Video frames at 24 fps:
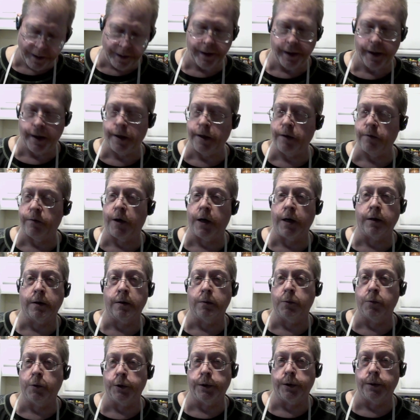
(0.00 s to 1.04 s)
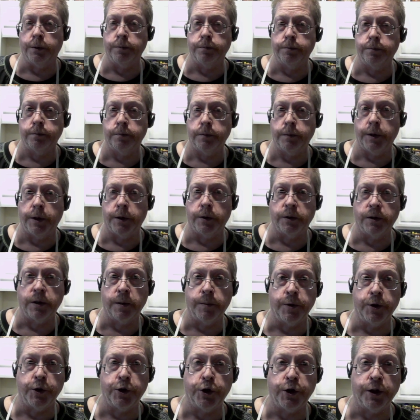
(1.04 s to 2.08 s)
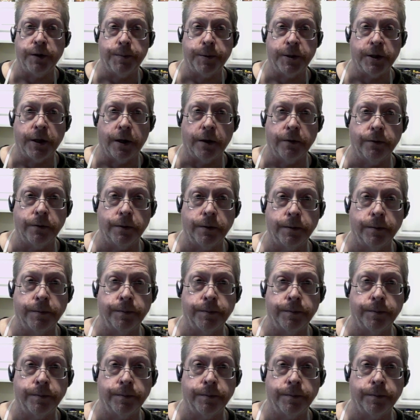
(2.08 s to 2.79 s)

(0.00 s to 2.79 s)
any vodka will do. You know, some of the cheap stuff.